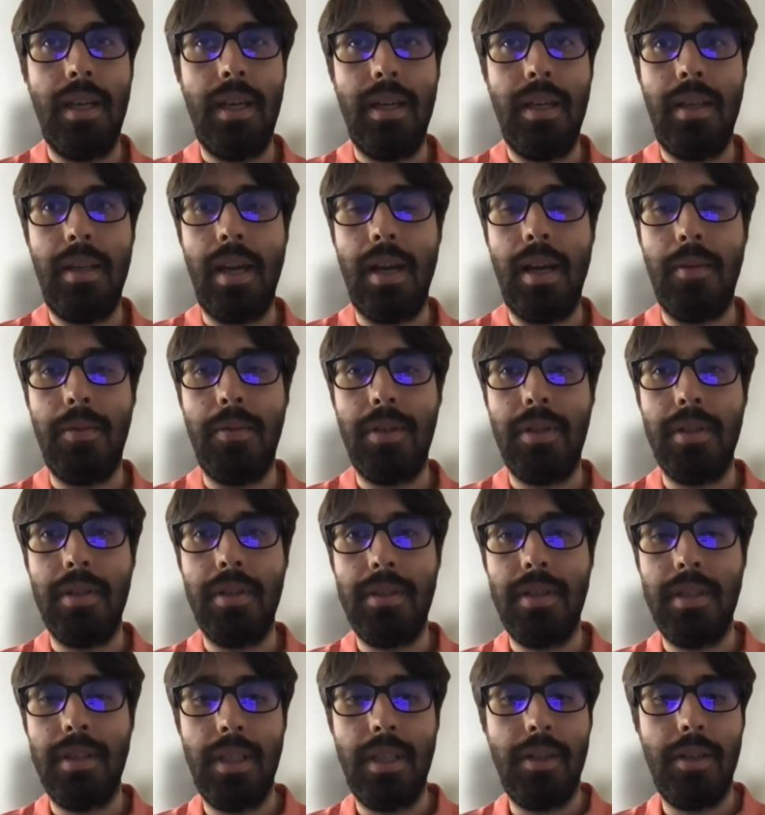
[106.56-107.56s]
uh, yeah, working
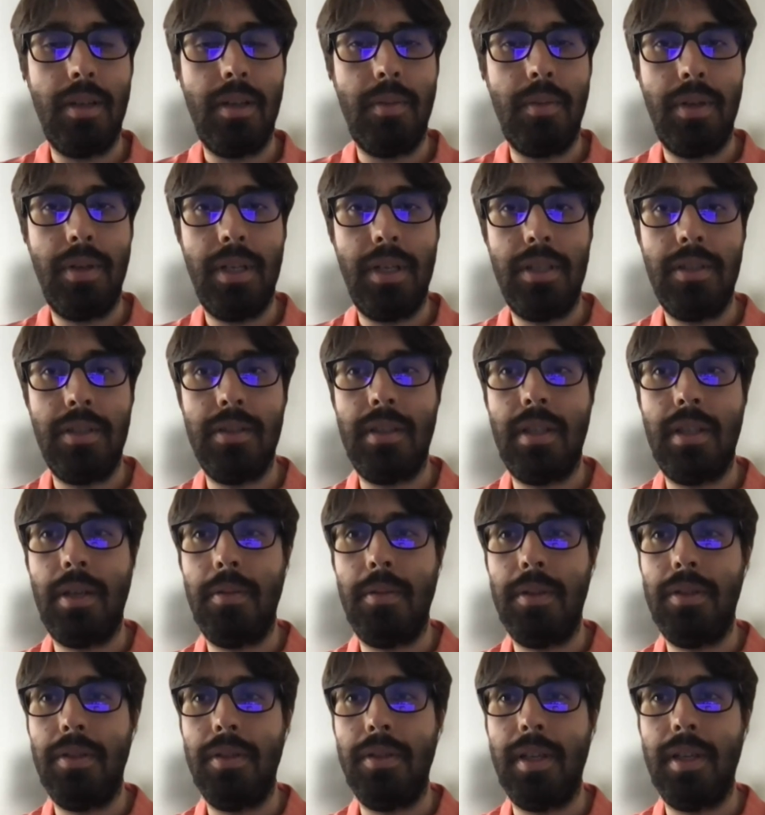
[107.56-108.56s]
on certain collaborations that
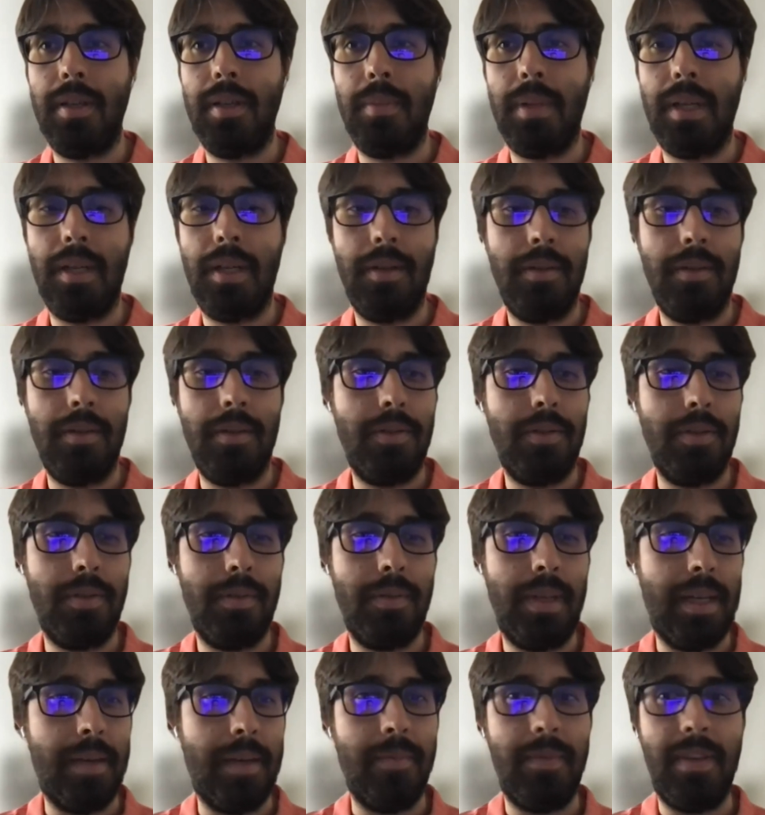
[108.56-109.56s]
we talk about.
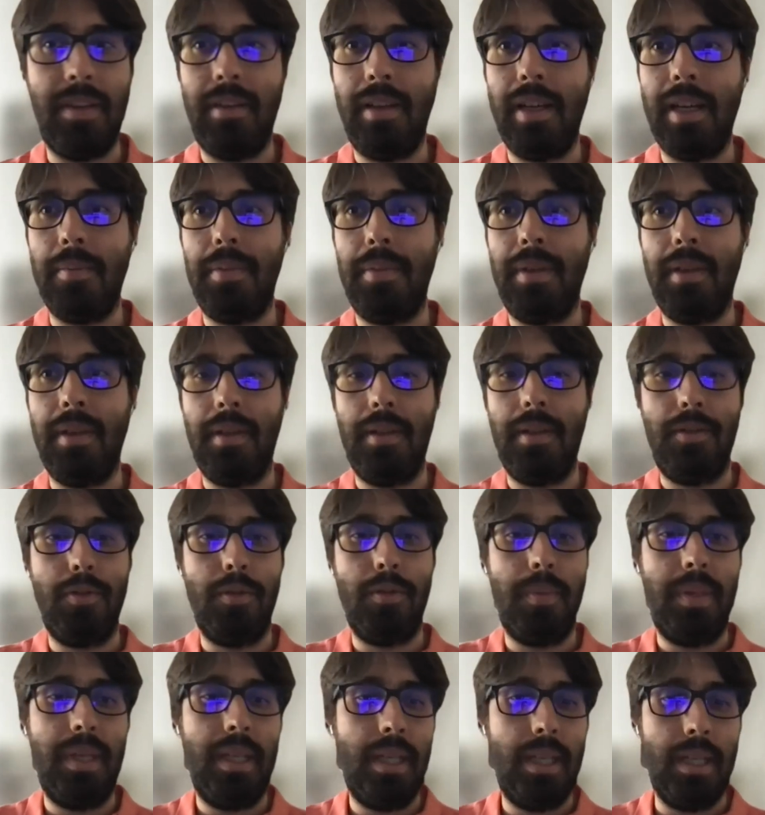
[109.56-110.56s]
So yeah, I'm very happy
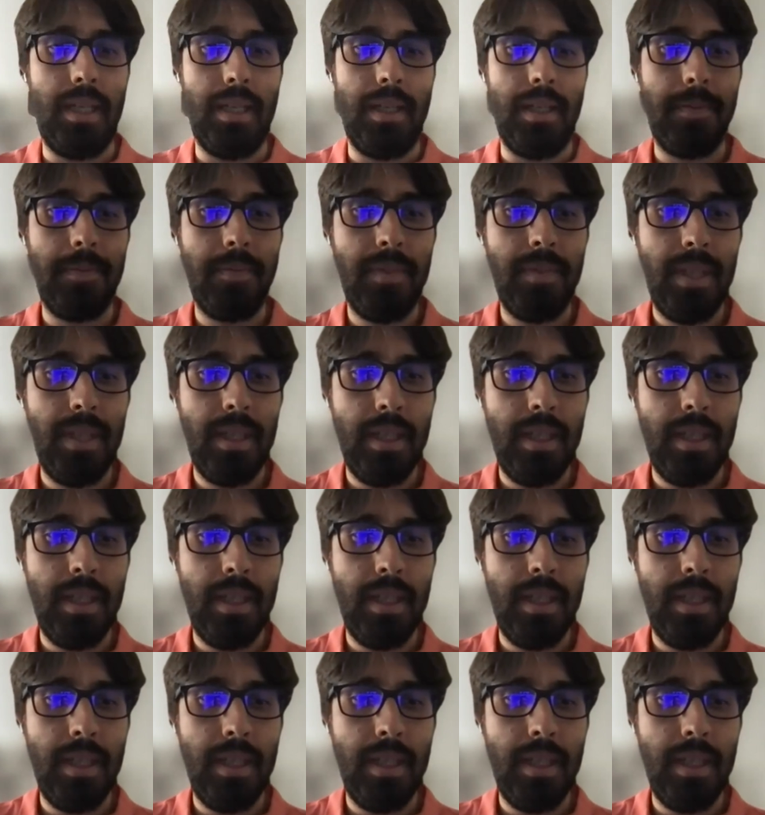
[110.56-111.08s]
to be here.